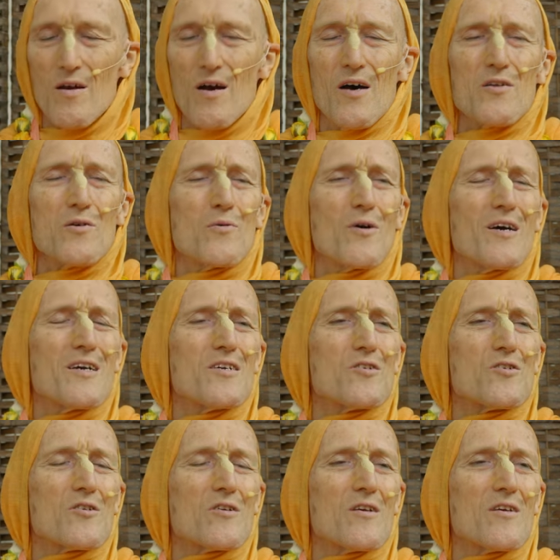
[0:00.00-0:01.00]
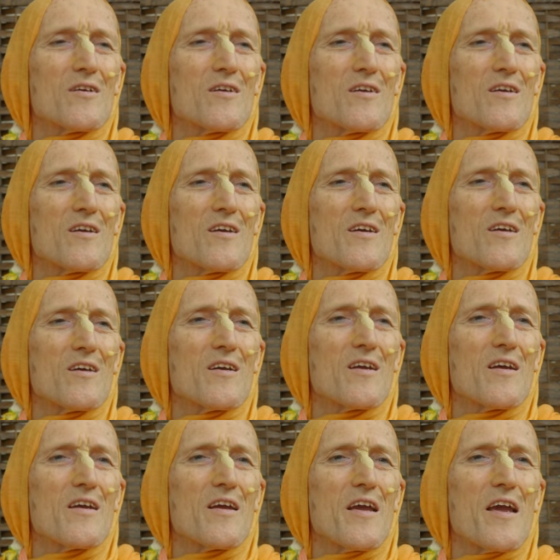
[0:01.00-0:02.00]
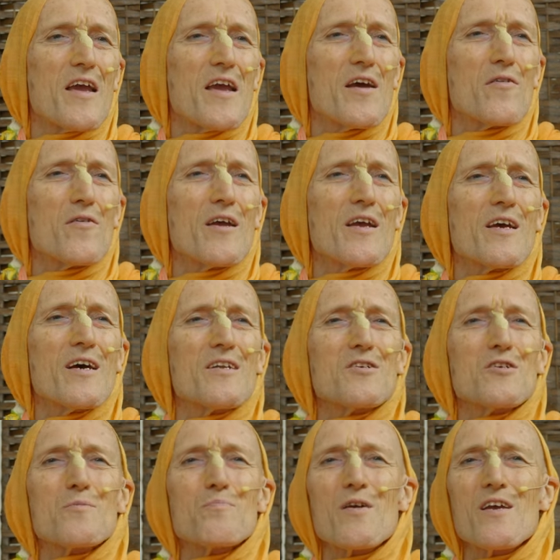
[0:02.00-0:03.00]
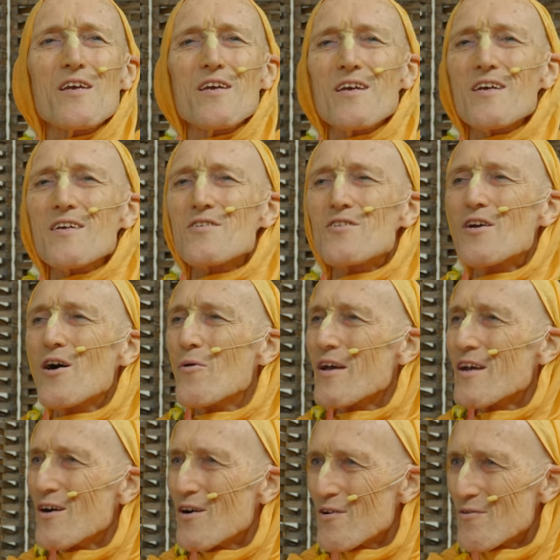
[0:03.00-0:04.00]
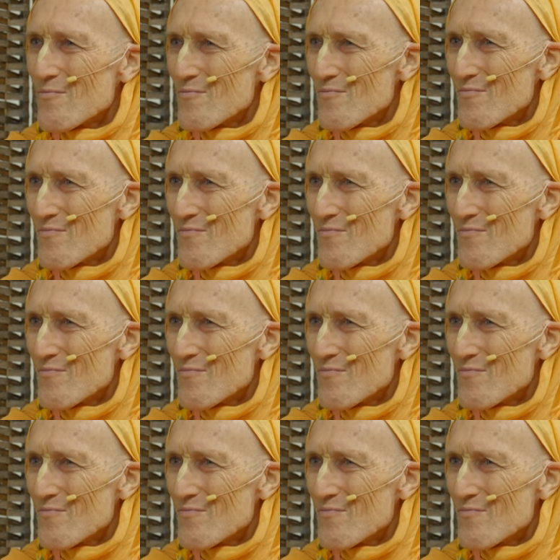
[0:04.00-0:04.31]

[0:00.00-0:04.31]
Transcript: Otherwise, hearing and speaking is going on